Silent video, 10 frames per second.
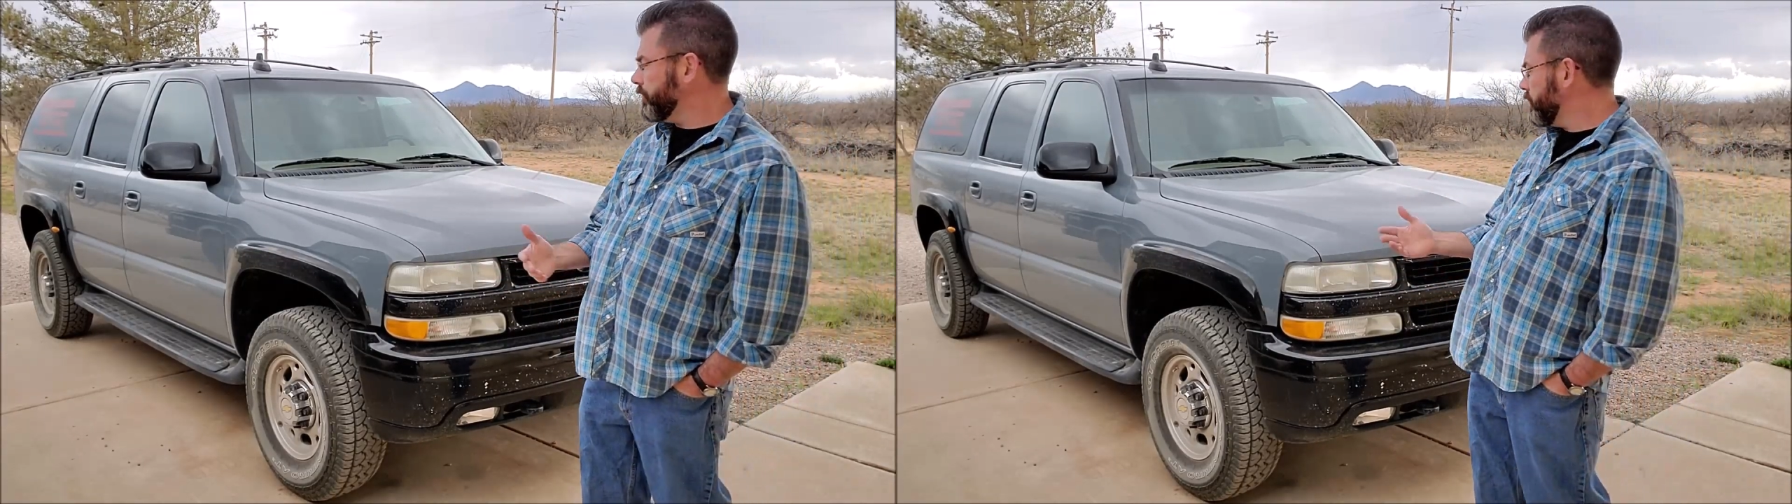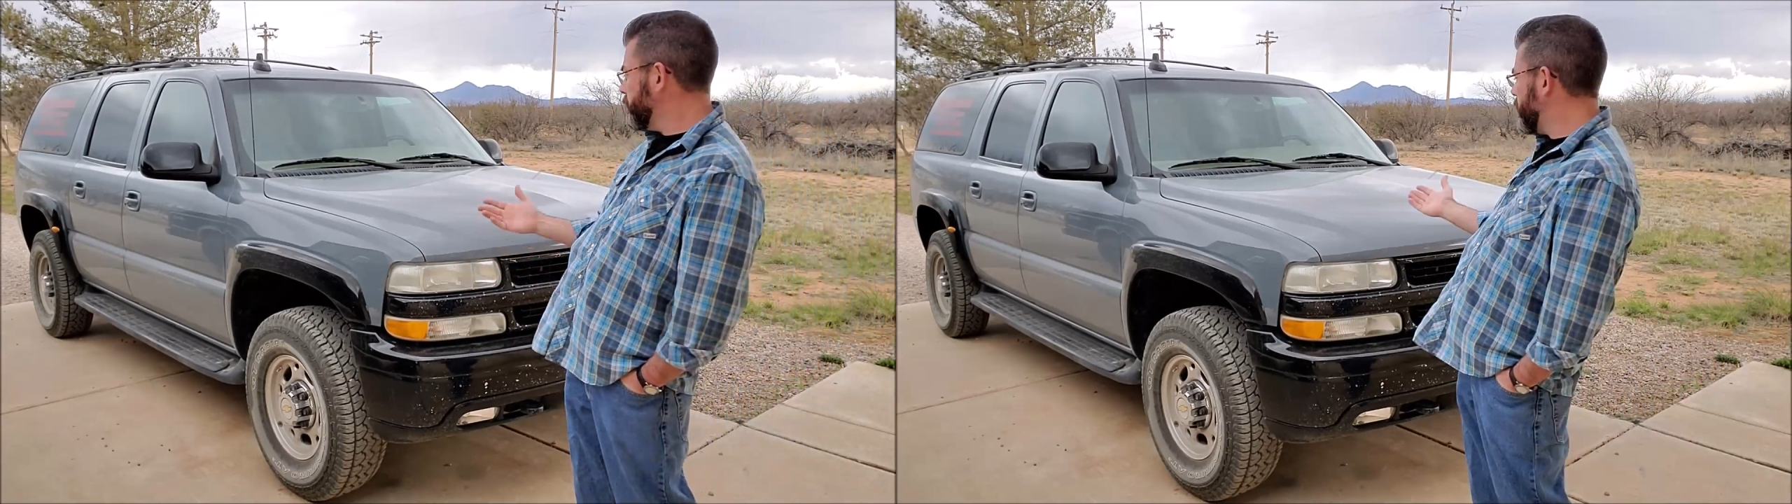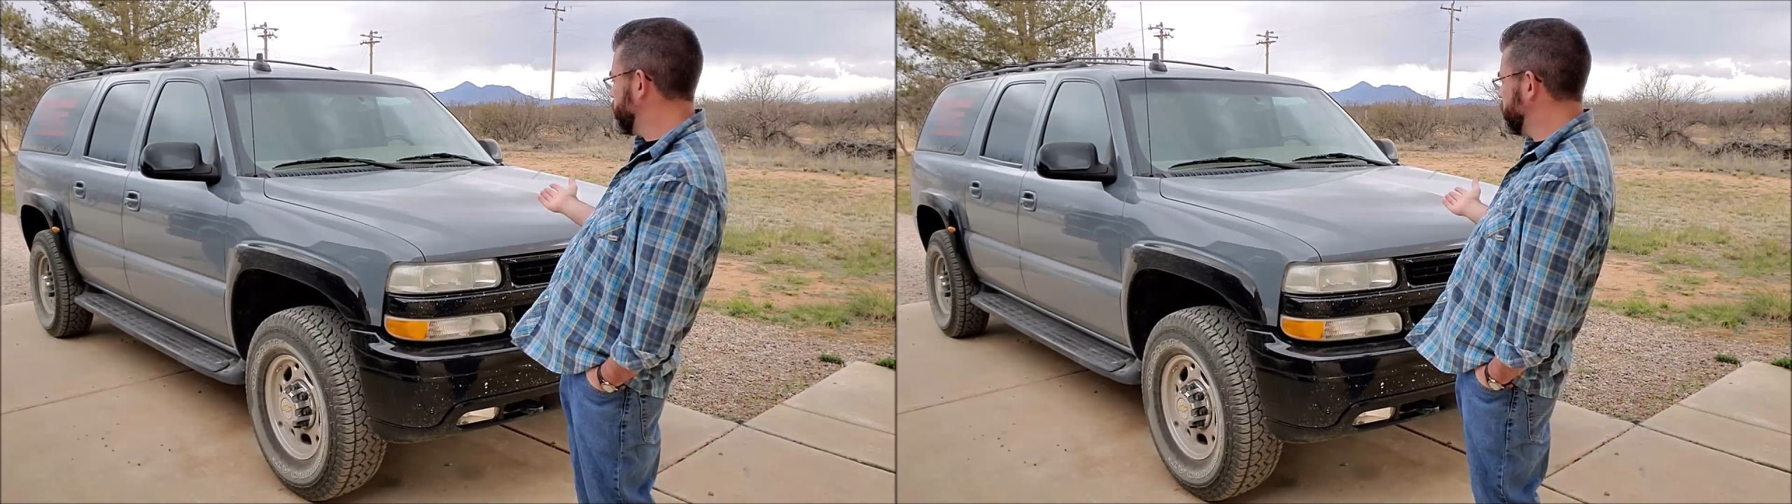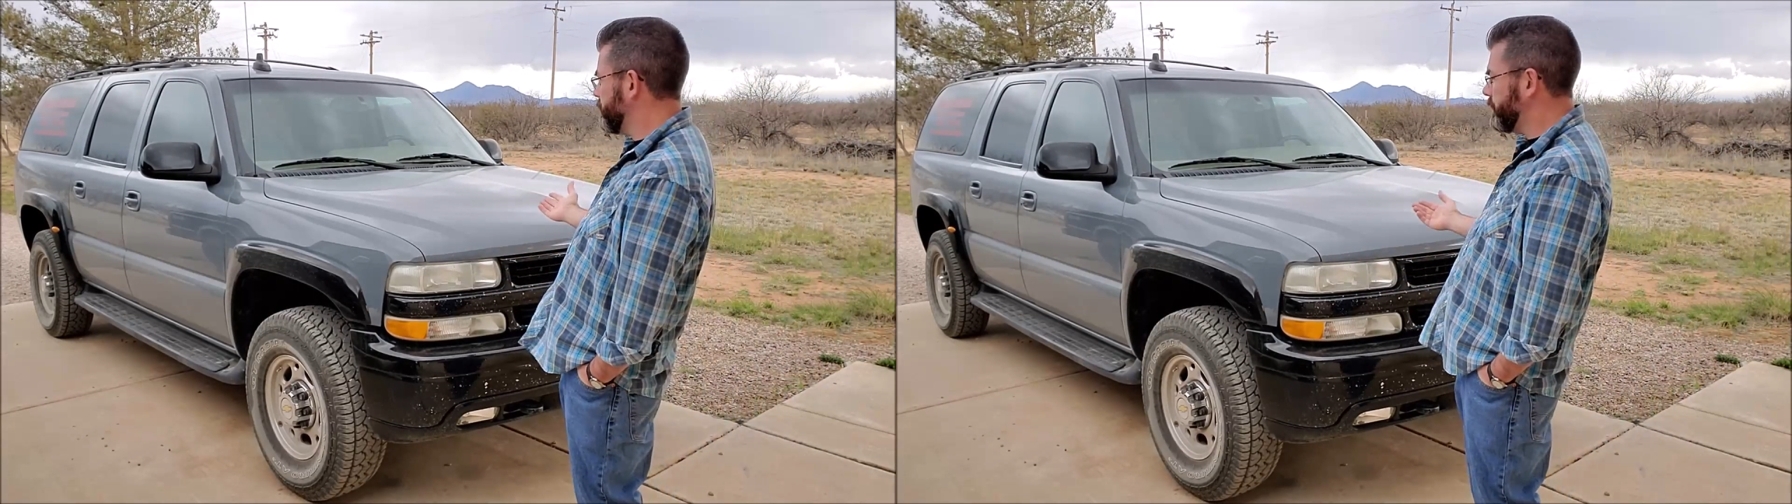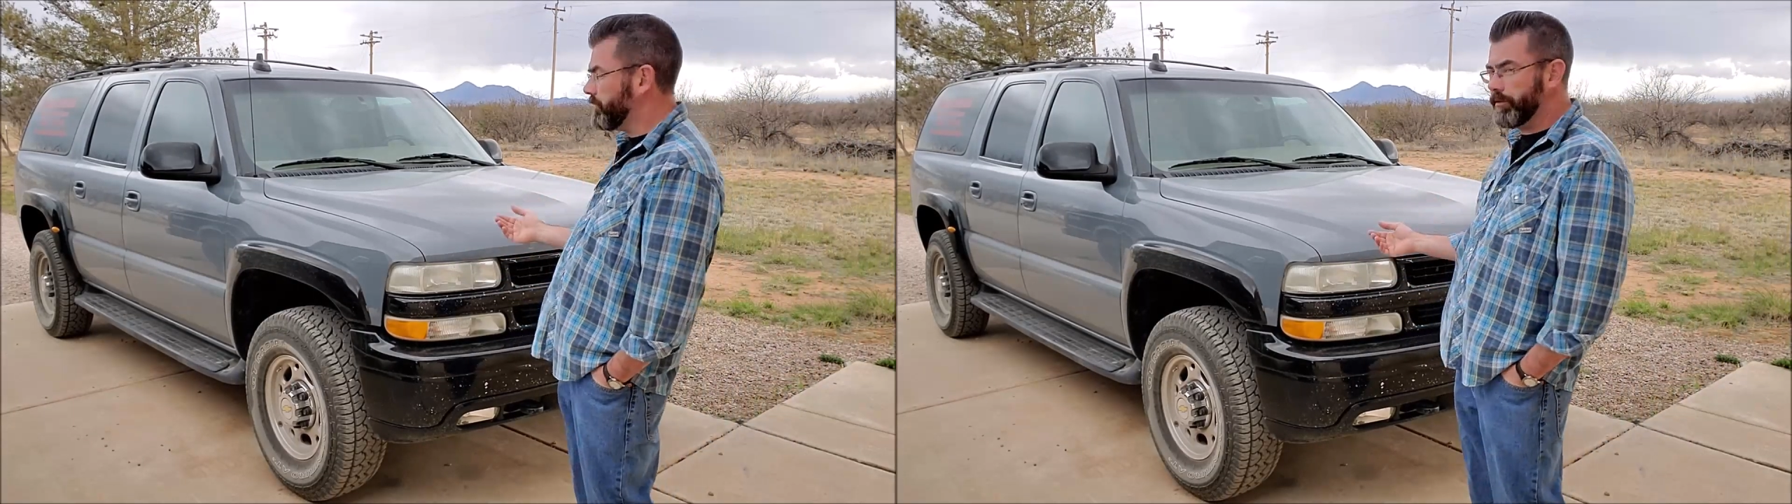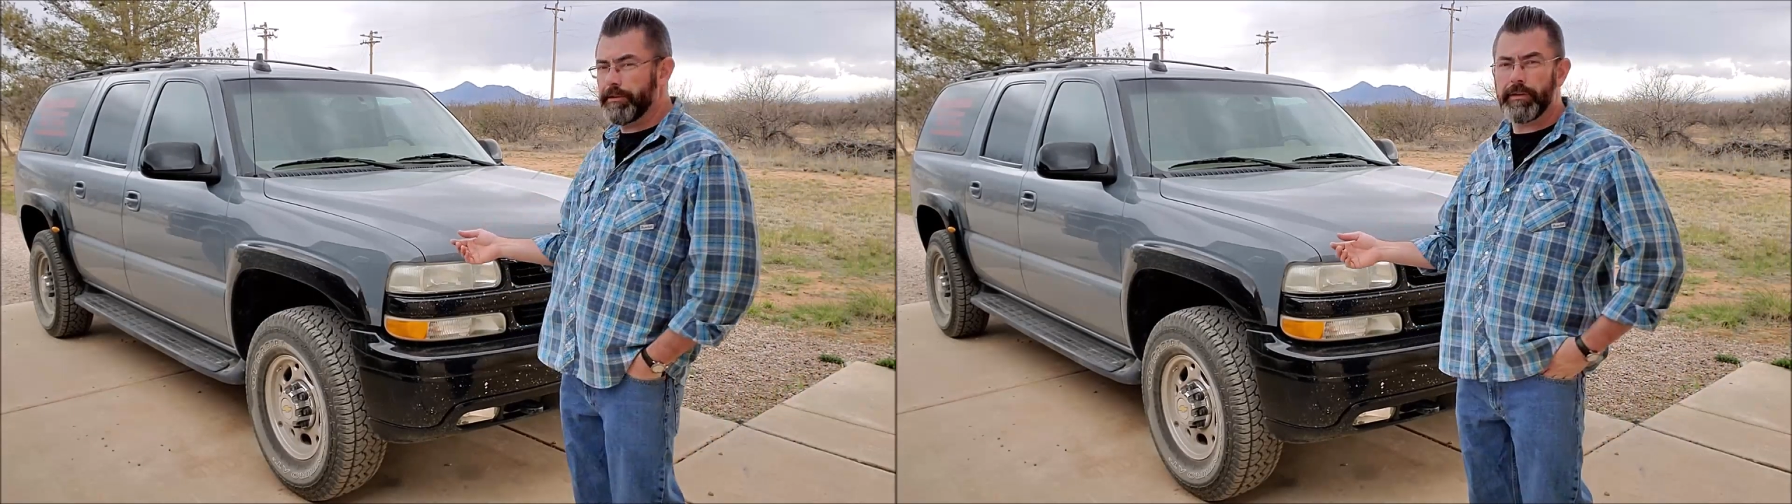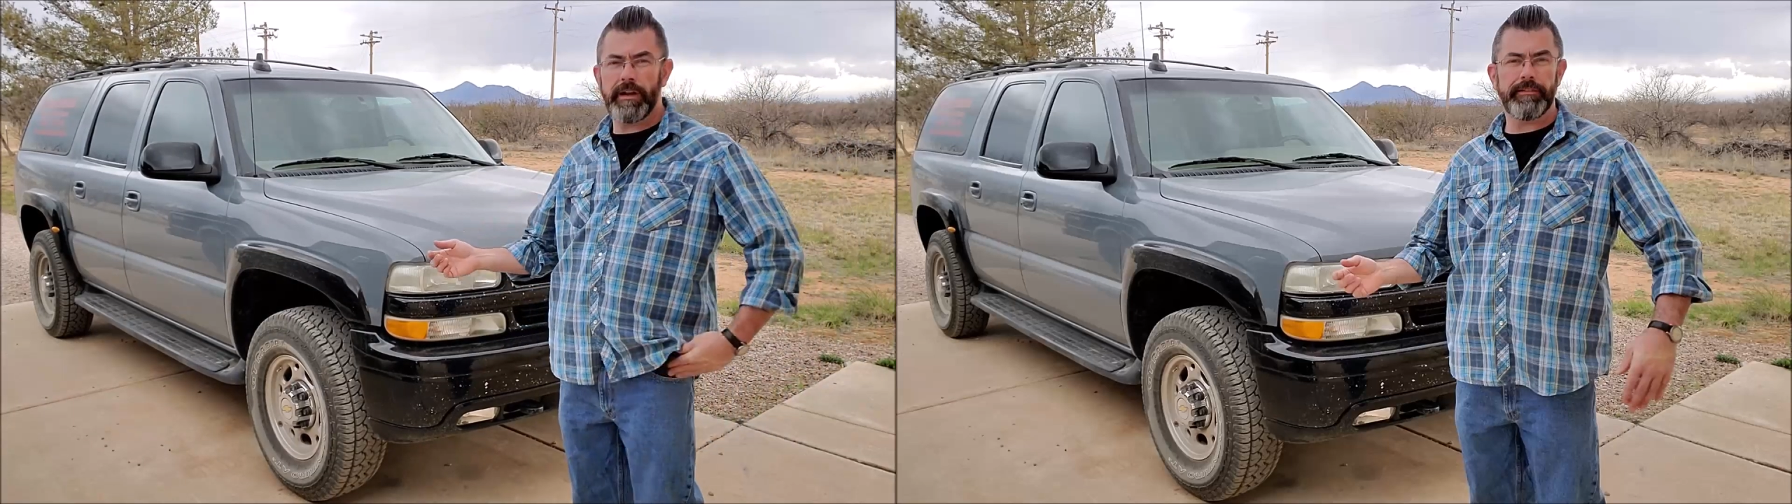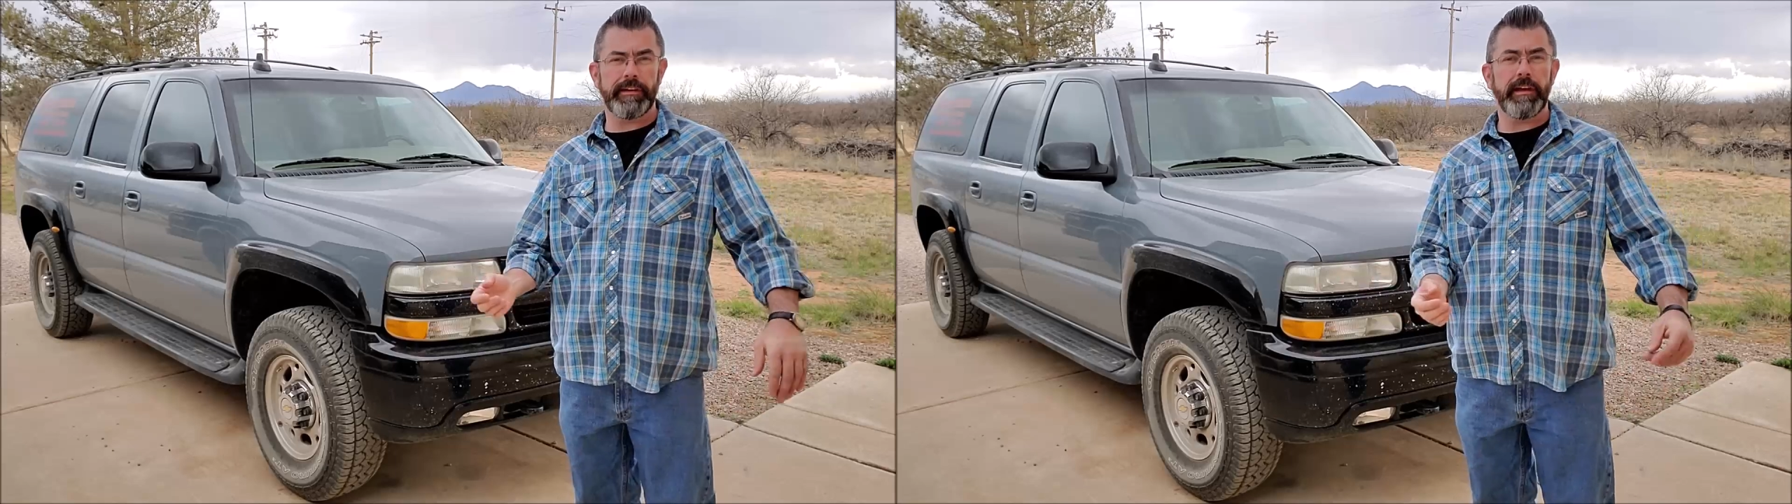and you look back at your vehicle, you don't
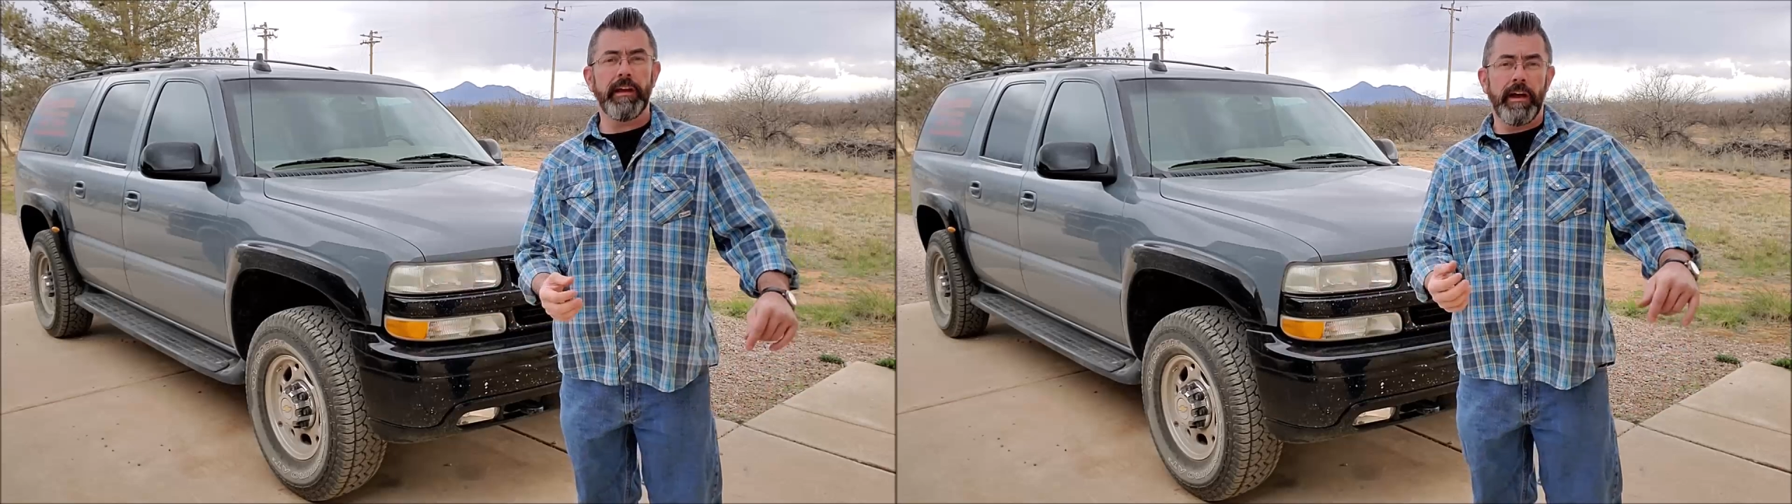have like